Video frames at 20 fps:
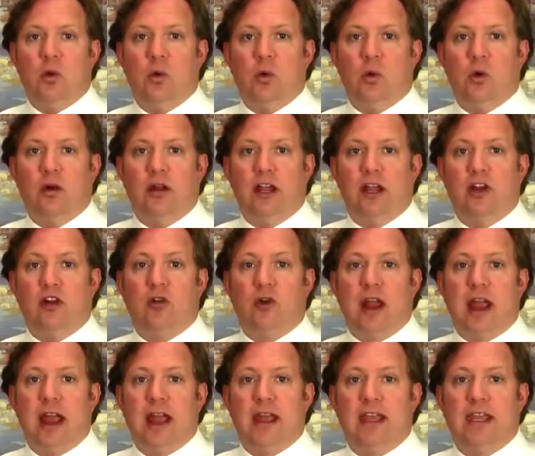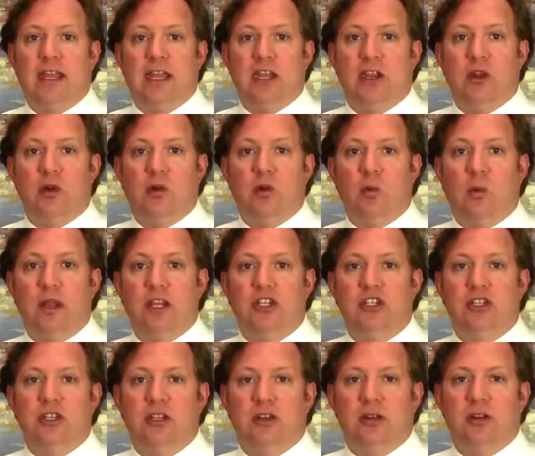or a crack in your
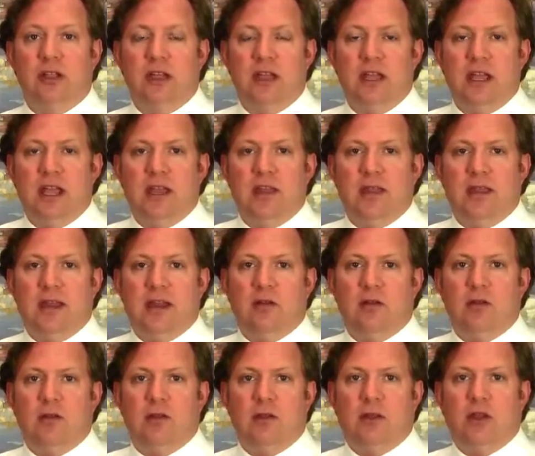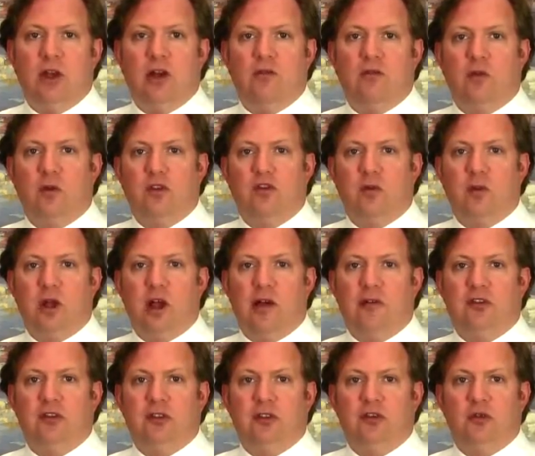windshield, then law enforcement
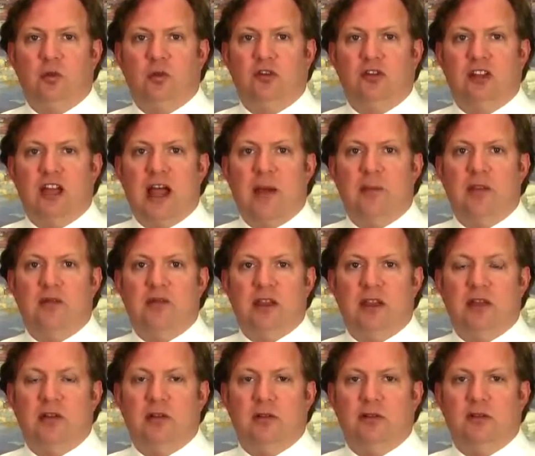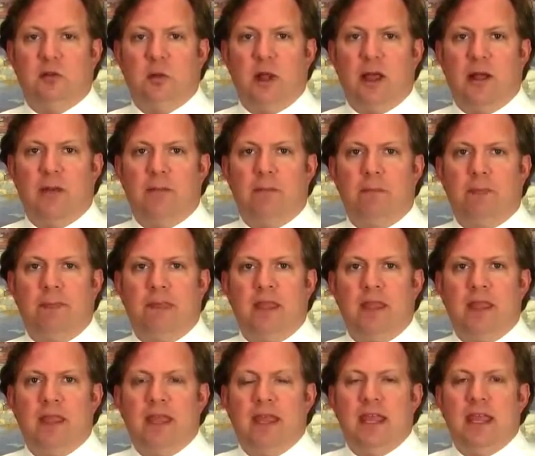officers will stop the vehicle as well.
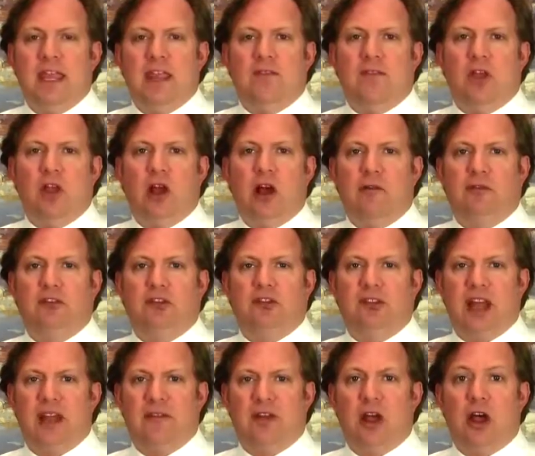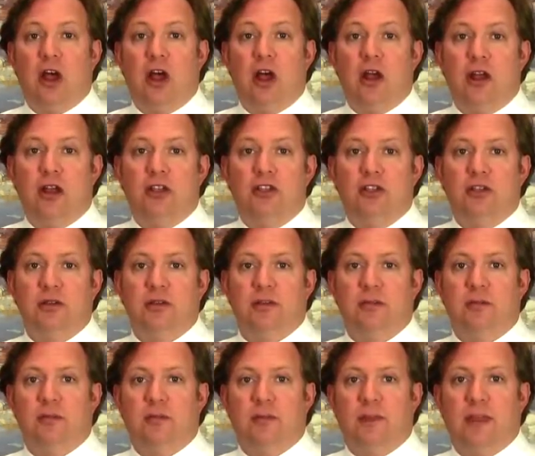If the officers have a hunch
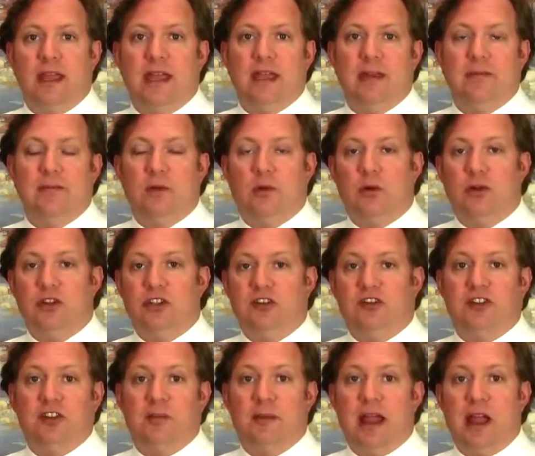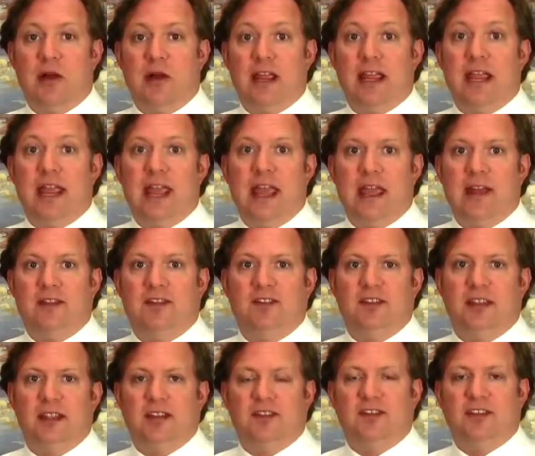that, or just somehow guess
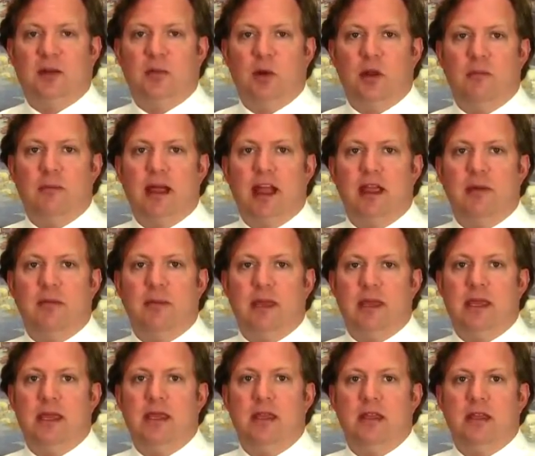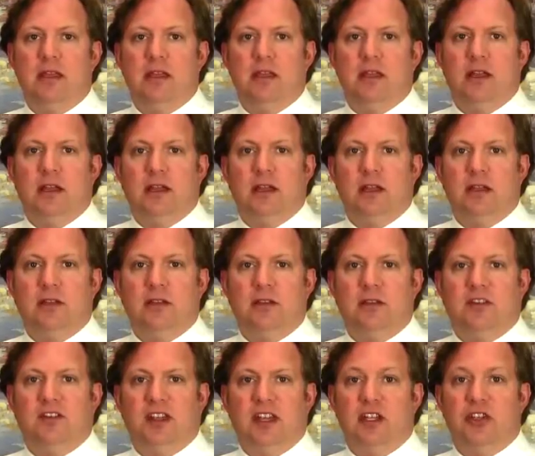that someone might be, uh,
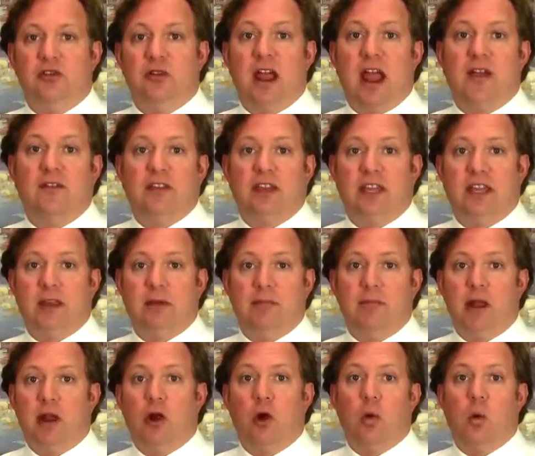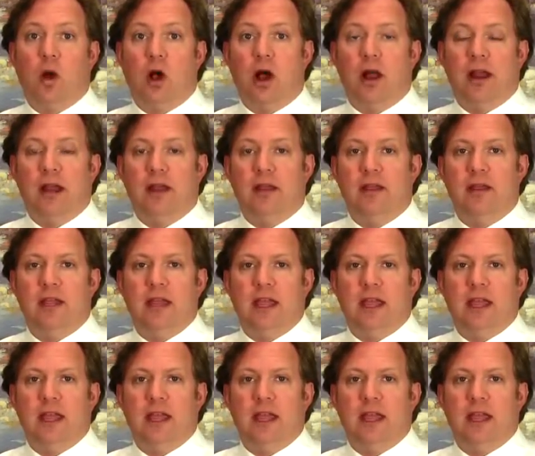say, trafficking marijuana,